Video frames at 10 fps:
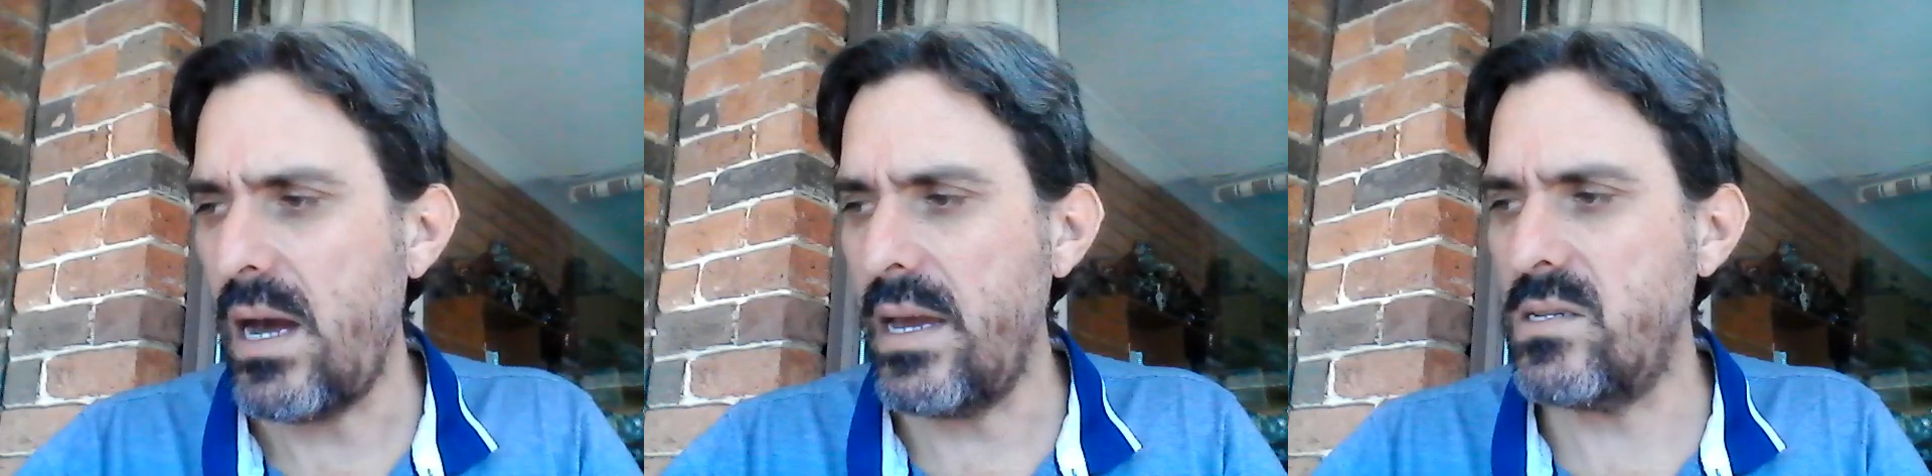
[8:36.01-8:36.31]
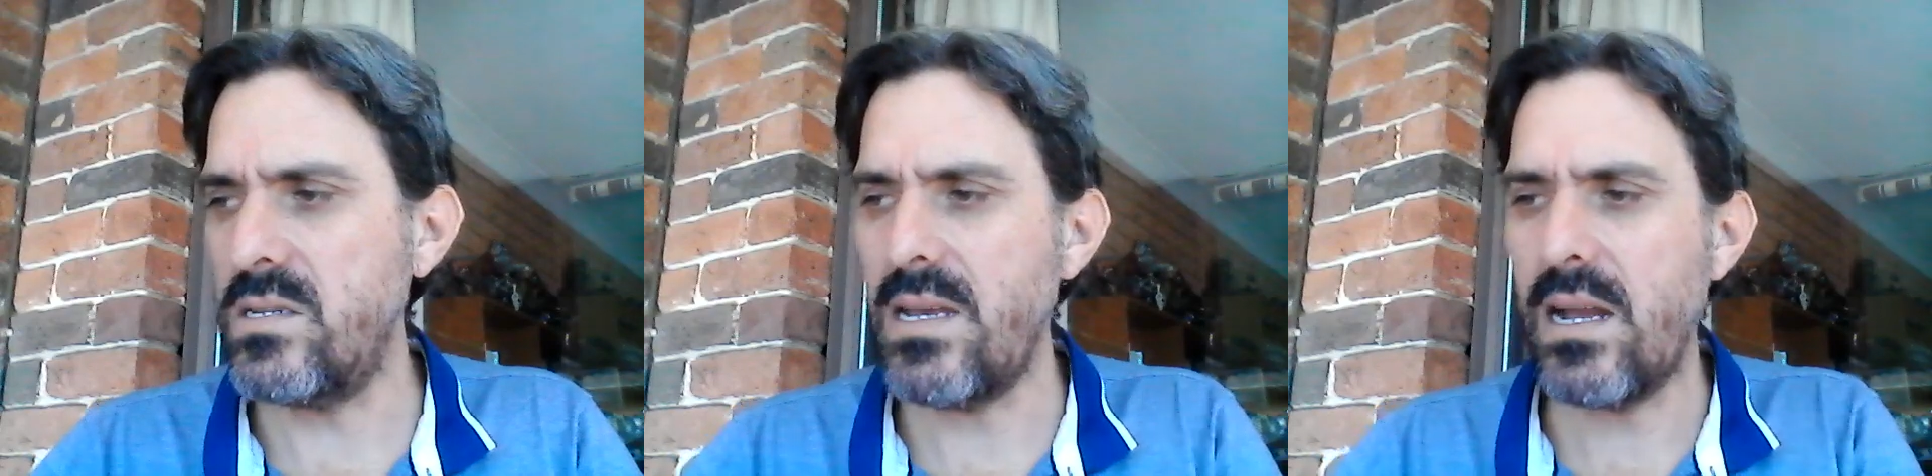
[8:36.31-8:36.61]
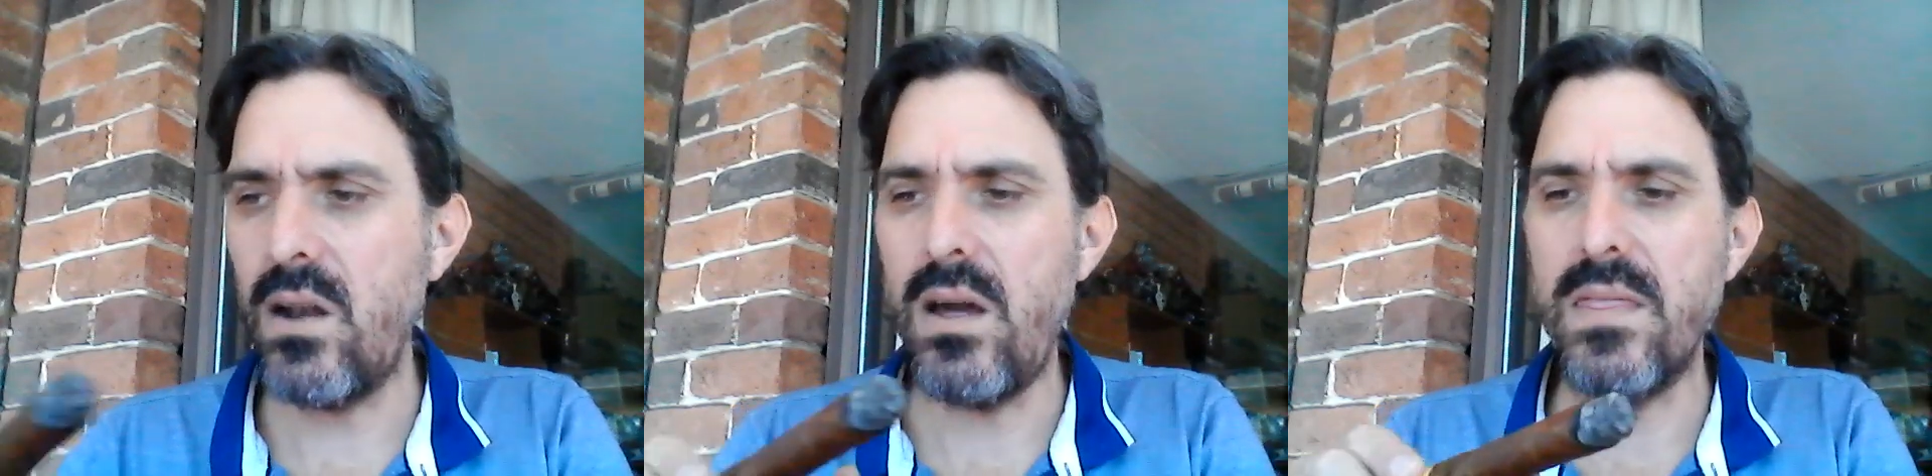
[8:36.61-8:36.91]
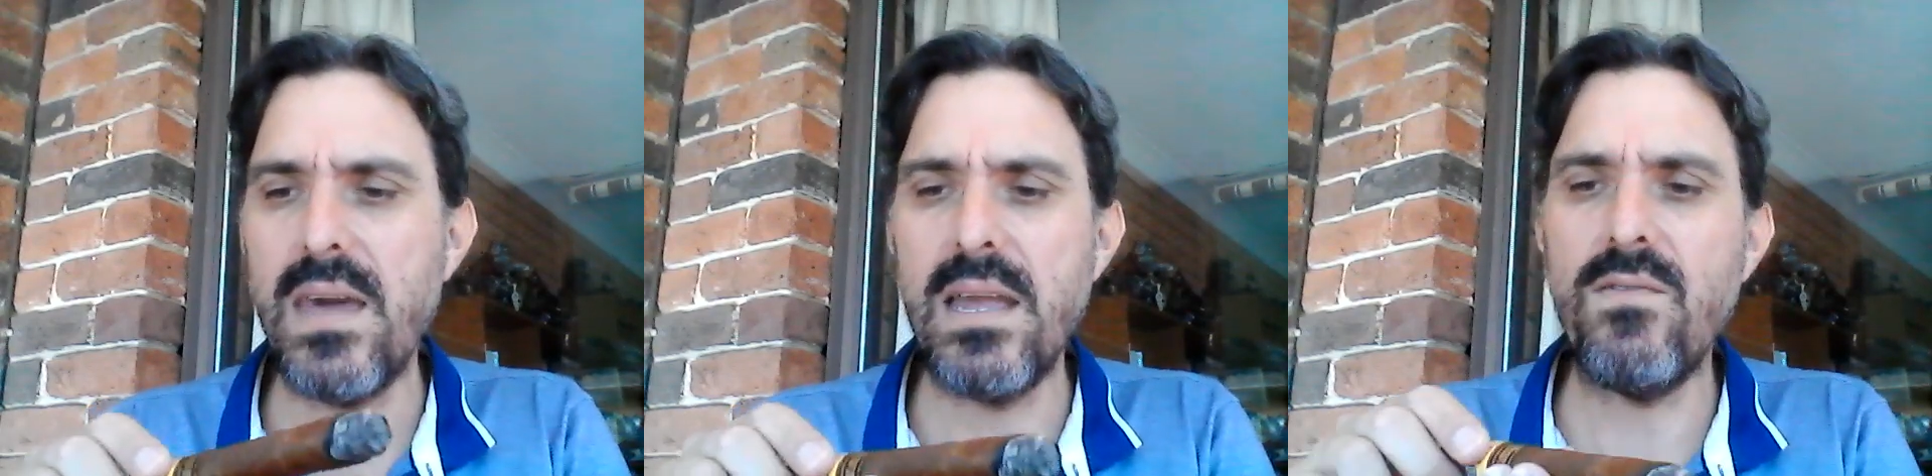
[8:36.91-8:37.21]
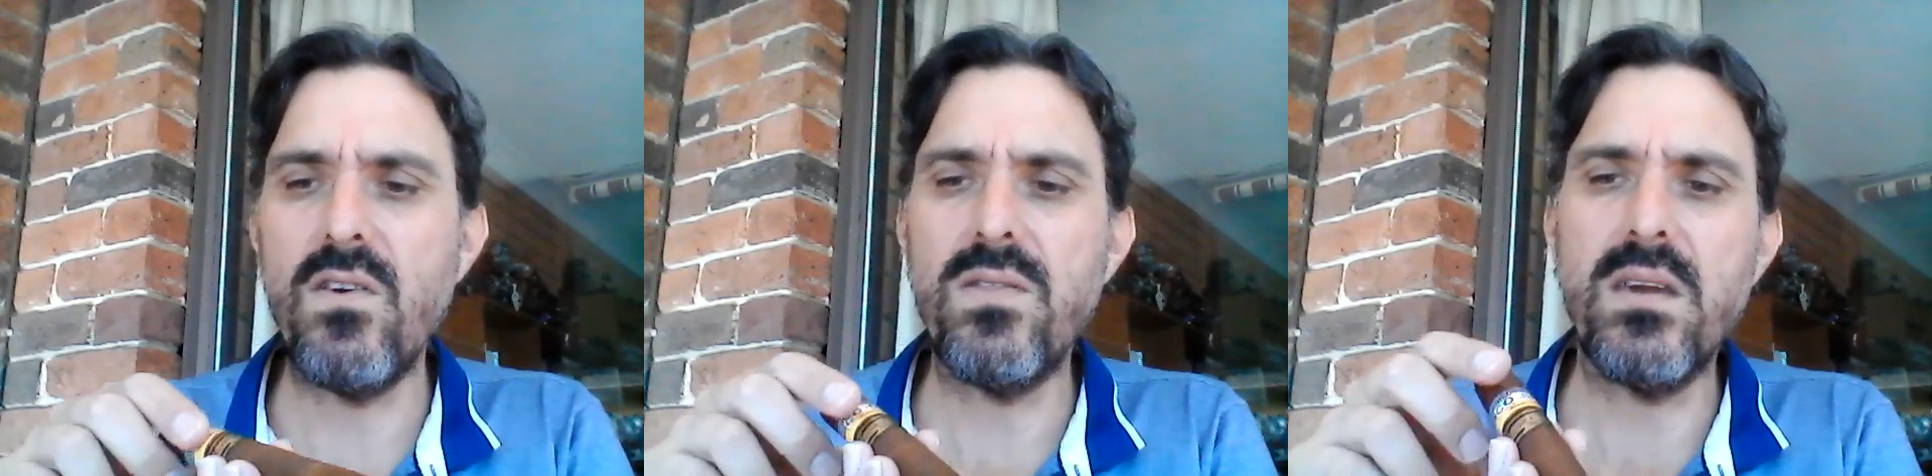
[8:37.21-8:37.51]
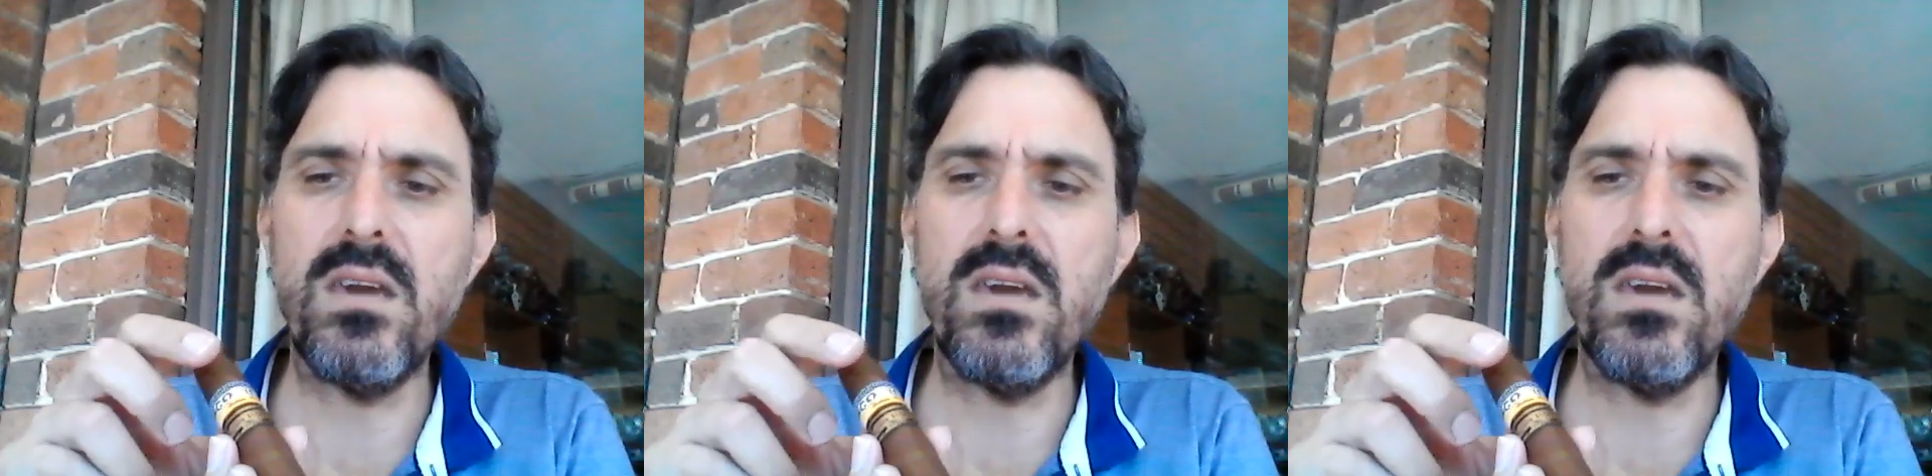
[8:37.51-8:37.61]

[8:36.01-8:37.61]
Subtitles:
is exactly like that. You've got the